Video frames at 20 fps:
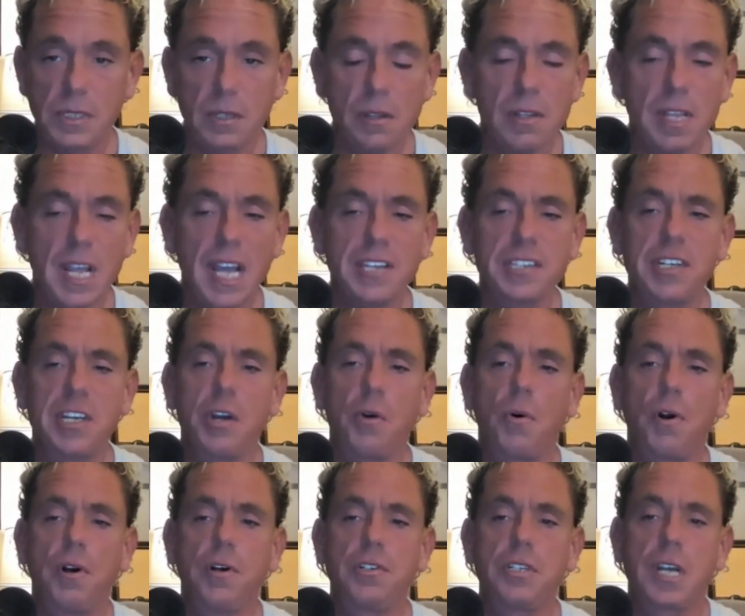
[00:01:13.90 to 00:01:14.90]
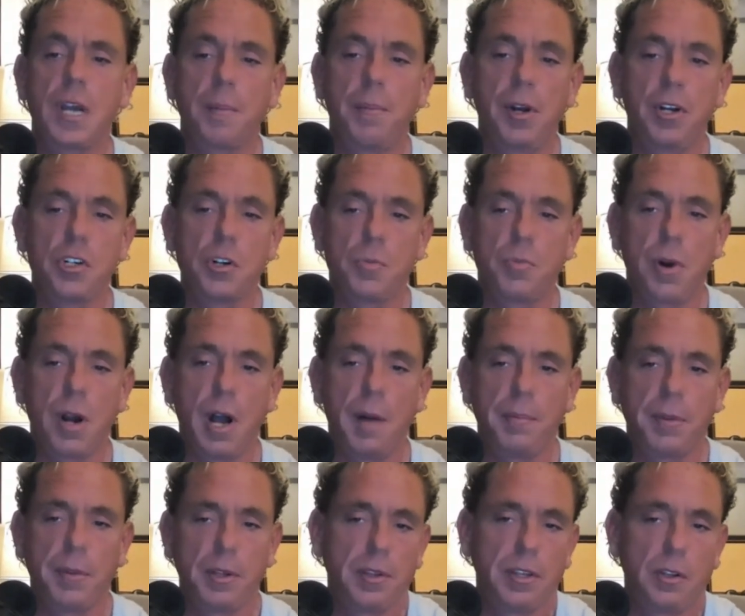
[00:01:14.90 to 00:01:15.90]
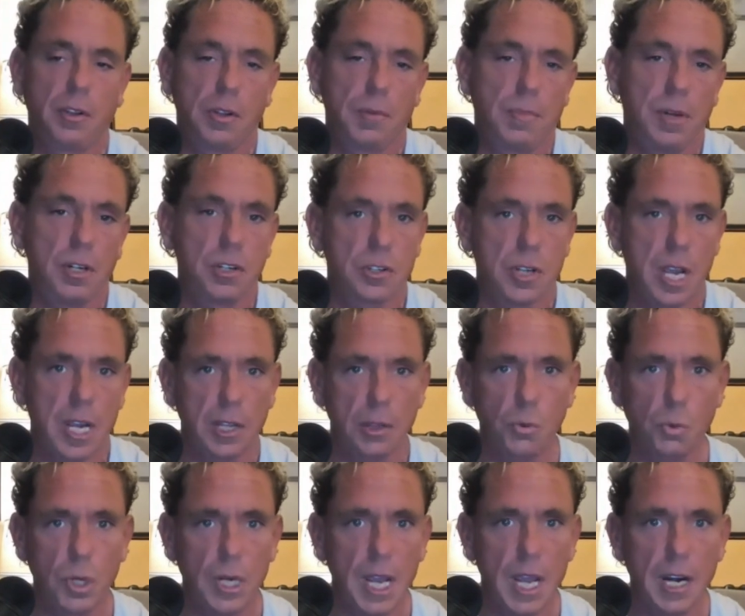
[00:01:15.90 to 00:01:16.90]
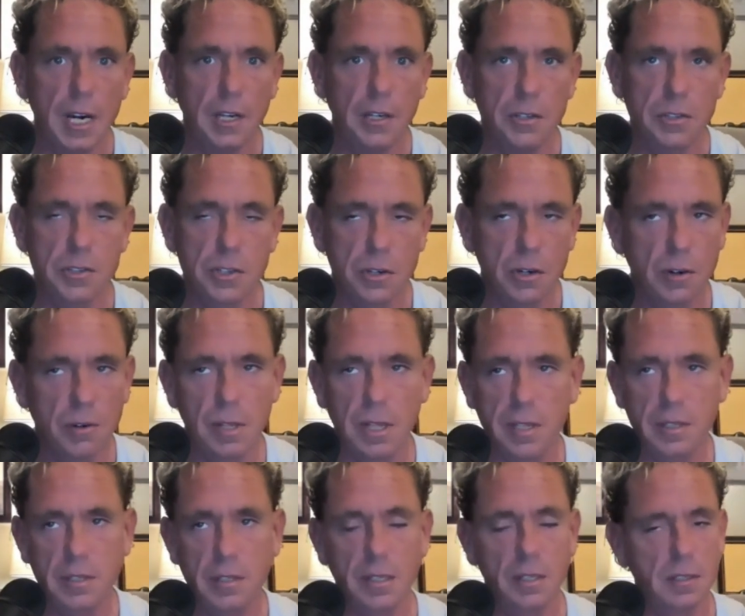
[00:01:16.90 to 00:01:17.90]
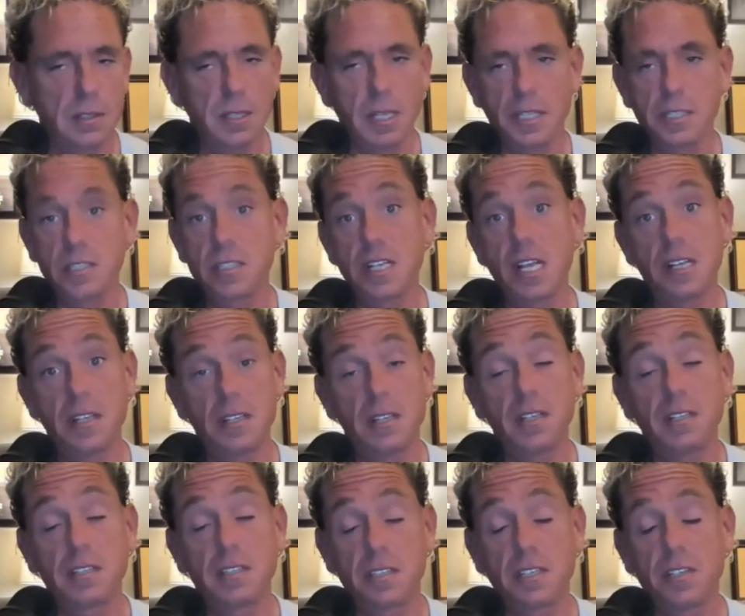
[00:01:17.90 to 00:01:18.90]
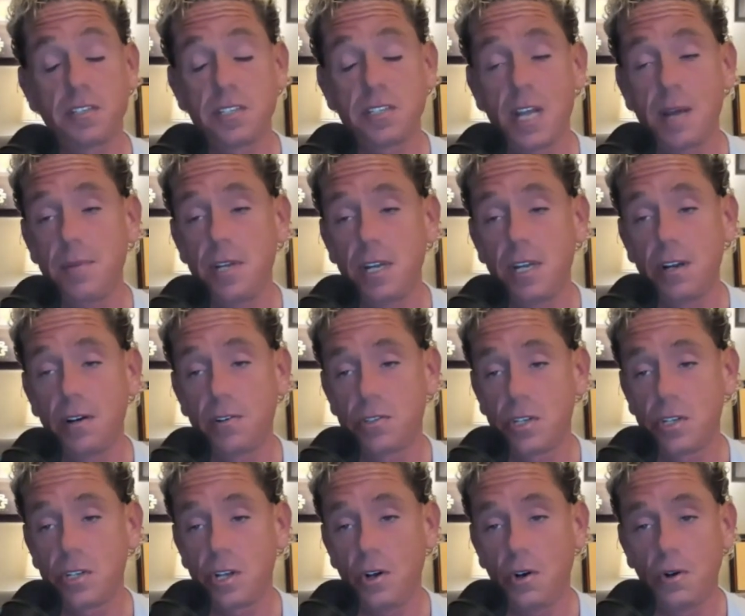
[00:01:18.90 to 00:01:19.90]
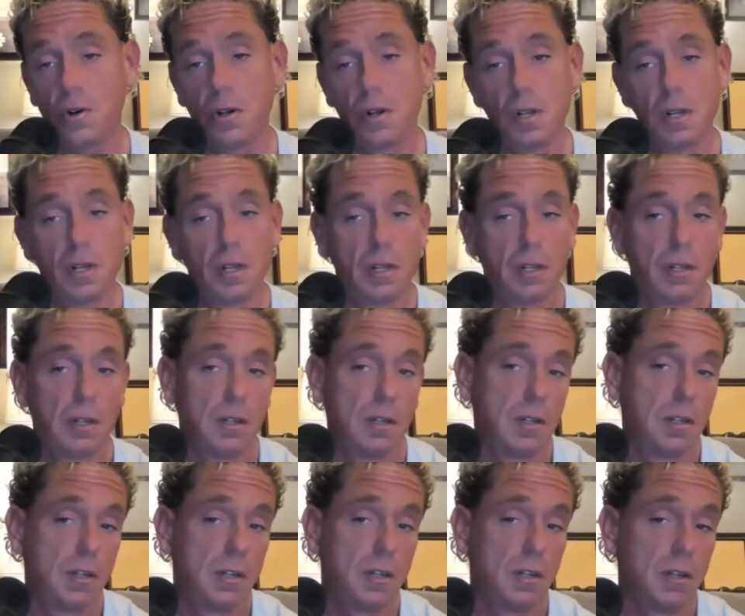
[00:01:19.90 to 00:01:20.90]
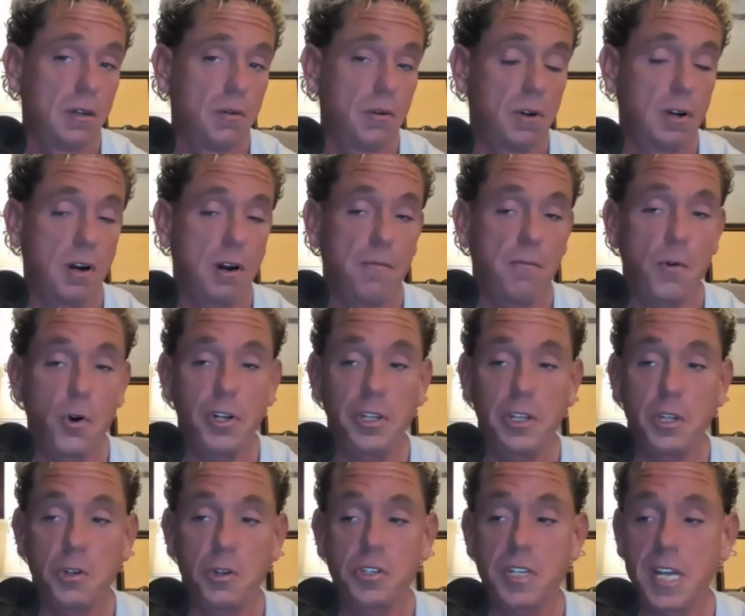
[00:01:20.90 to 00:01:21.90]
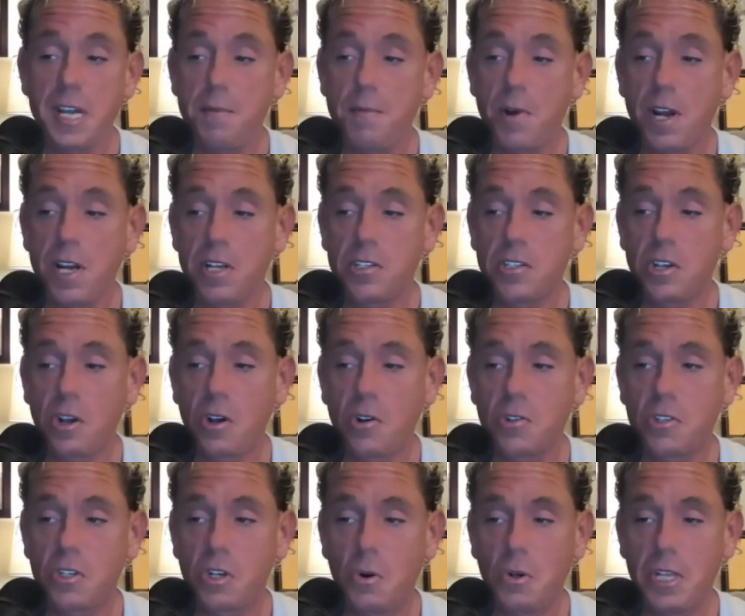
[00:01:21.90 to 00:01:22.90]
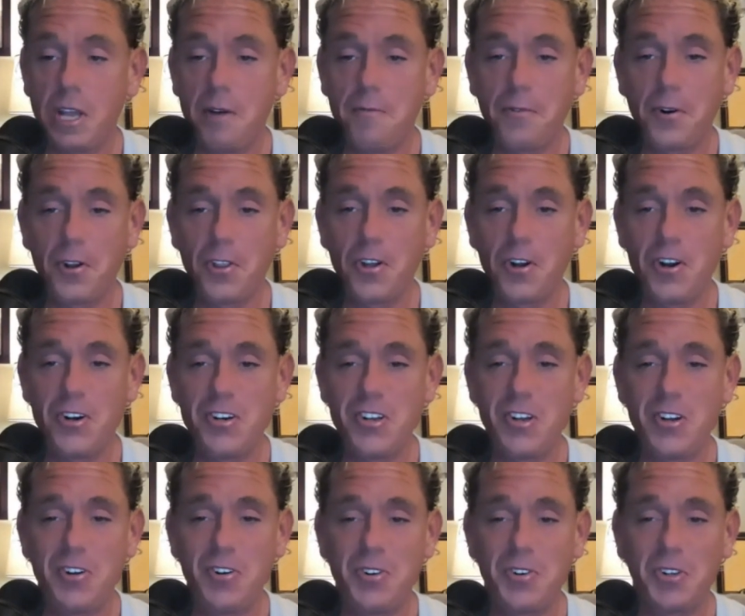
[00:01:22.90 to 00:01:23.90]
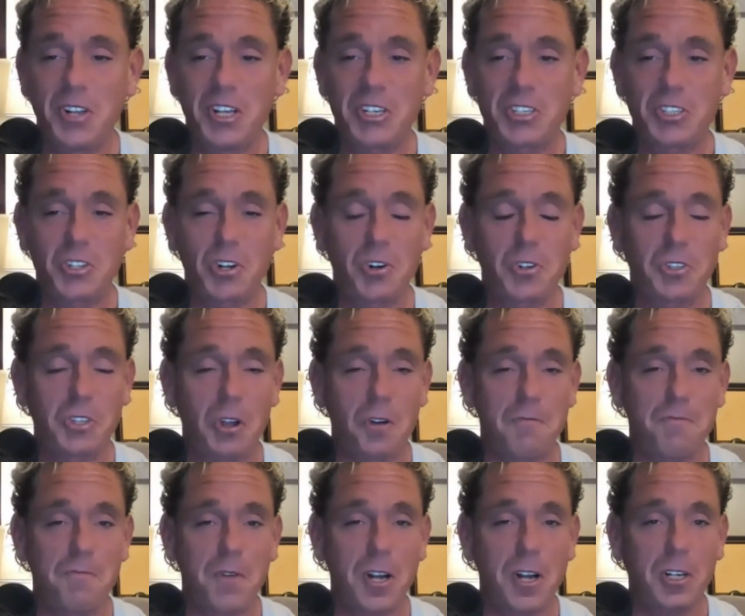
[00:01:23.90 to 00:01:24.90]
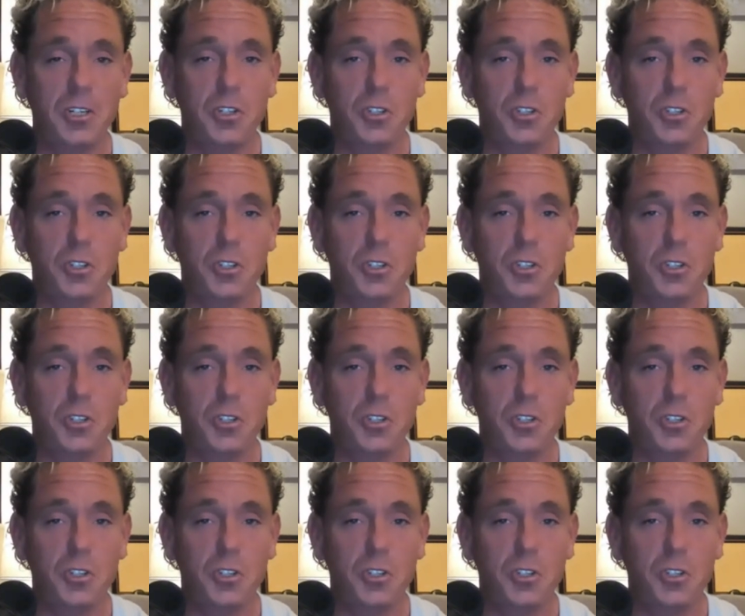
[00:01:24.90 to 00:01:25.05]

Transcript: last thing you want to do is take a pitcher prop and then they only pitch like 3 innings. You know, that's this time of year. So we're going to avoid those landmines, though. So without further ado, let's start the fucking